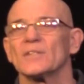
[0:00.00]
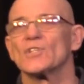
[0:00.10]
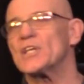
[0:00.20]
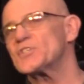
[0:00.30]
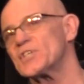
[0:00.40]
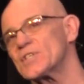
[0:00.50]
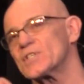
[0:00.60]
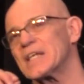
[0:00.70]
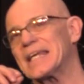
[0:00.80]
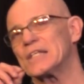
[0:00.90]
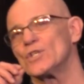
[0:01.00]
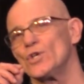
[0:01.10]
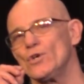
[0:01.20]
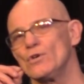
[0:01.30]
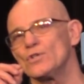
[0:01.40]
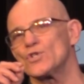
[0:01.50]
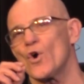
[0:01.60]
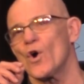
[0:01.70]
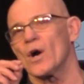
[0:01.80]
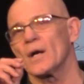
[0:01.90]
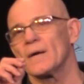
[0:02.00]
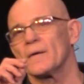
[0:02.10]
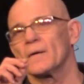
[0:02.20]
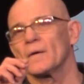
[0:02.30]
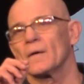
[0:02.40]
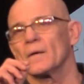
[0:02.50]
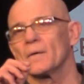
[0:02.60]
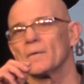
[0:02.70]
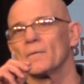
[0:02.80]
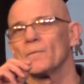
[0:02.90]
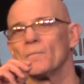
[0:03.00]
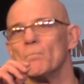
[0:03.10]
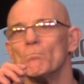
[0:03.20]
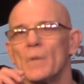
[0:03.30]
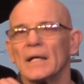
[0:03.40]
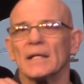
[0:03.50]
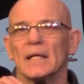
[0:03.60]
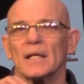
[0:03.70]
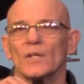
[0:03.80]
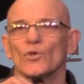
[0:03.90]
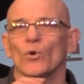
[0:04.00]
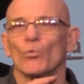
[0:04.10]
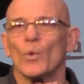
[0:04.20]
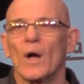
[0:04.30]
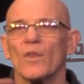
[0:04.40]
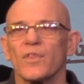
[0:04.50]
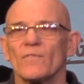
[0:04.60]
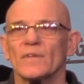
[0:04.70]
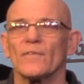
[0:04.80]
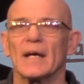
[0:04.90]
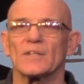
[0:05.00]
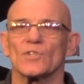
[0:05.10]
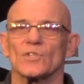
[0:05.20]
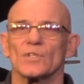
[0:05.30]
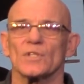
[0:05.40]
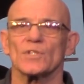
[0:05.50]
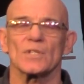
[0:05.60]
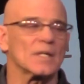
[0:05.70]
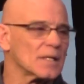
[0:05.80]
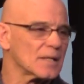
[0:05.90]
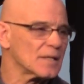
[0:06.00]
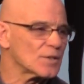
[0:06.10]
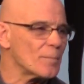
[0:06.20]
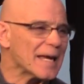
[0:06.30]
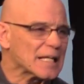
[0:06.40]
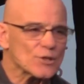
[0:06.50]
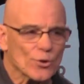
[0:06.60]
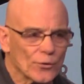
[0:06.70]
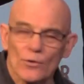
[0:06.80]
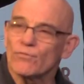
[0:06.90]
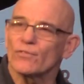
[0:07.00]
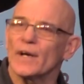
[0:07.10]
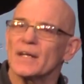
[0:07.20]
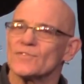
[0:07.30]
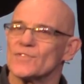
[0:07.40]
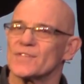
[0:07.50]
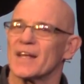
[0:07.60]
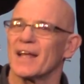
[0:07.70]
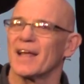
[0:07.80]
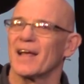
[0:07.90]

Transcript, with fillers: Jesus is saying, use your money, your wealth of unrighteousness, to make eternal friends.